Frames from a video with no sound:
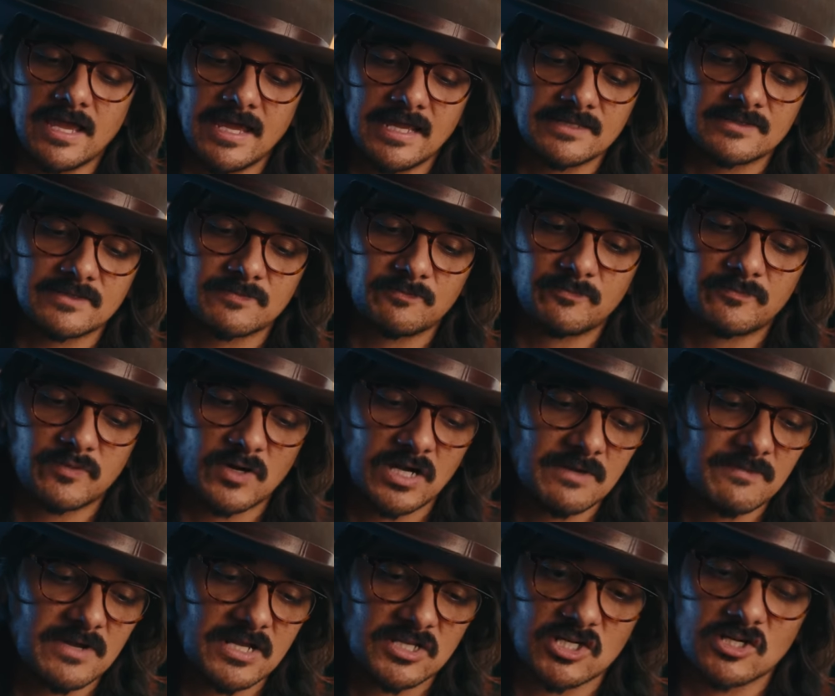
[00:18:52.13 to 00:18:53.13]
it's
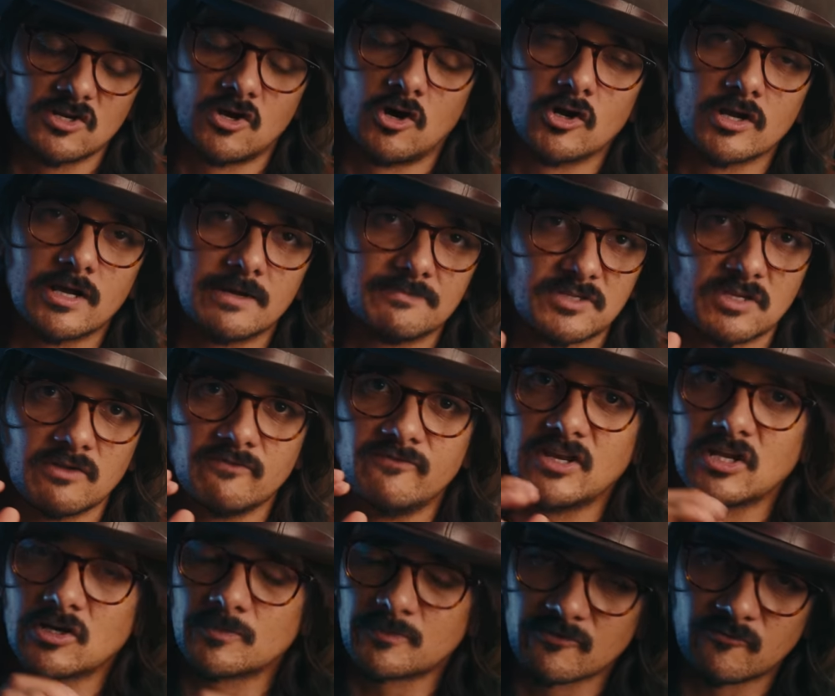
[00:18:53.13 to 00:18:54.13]
pretty much can hold up to
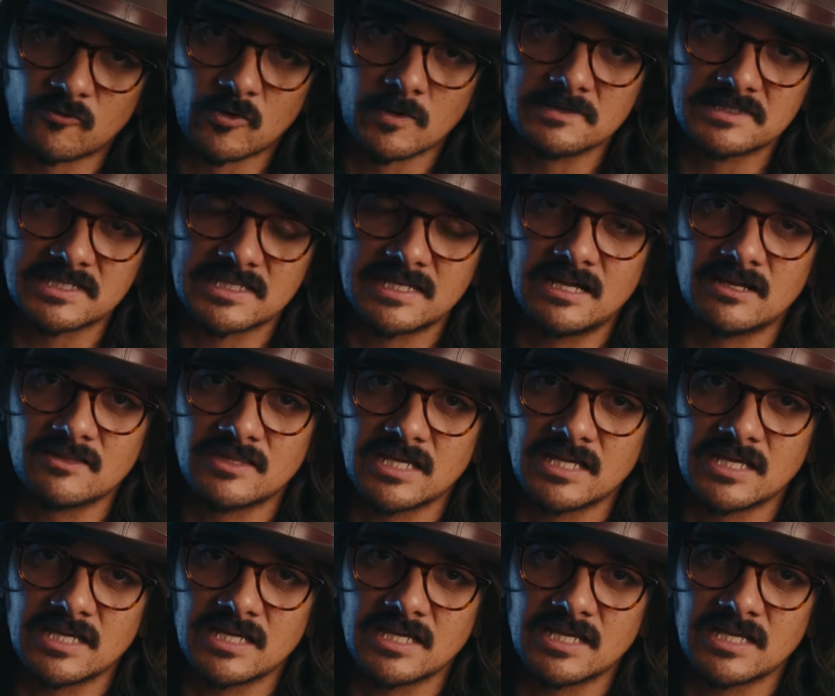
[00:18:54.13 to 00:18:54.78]
video performance now.